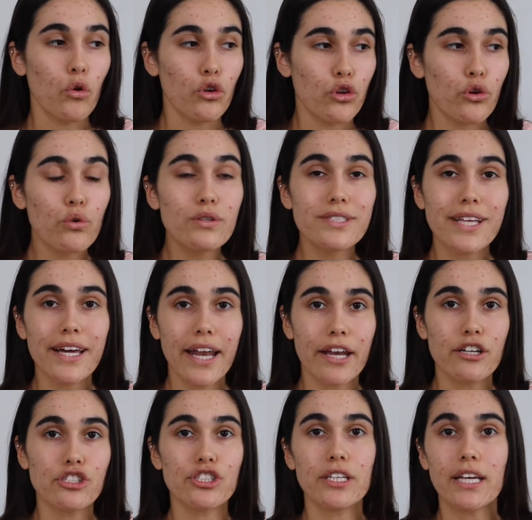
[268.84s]
use that
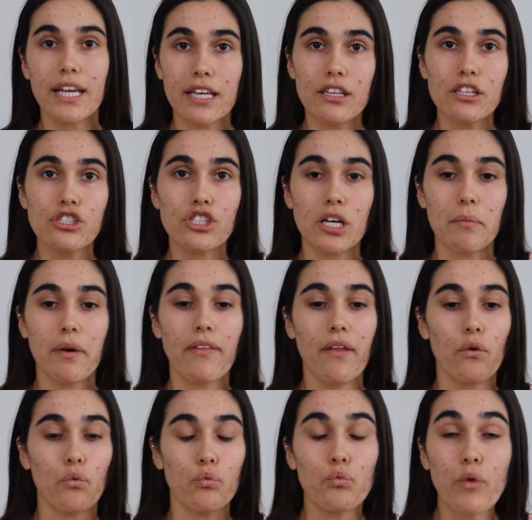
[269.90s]
energy in the gym, and
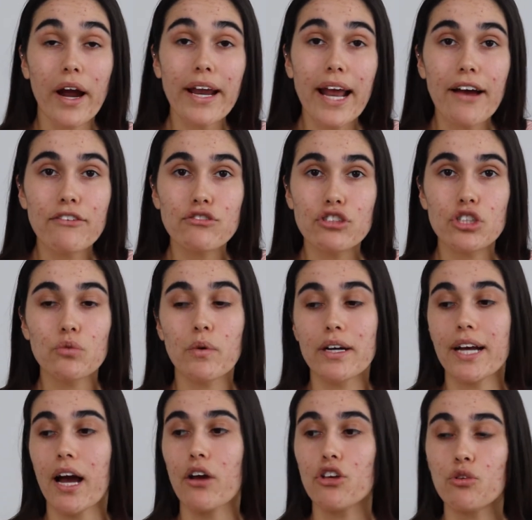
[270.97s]
then right after you
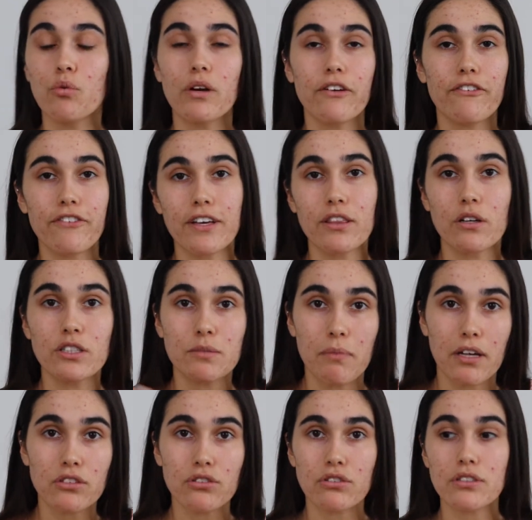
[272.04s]
work out, you wanna feed those
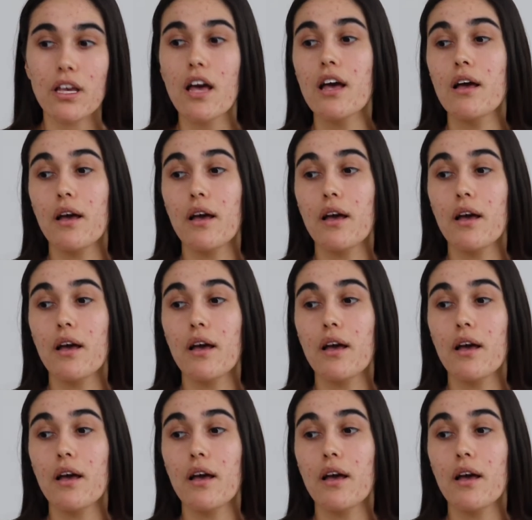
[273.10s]
muscles.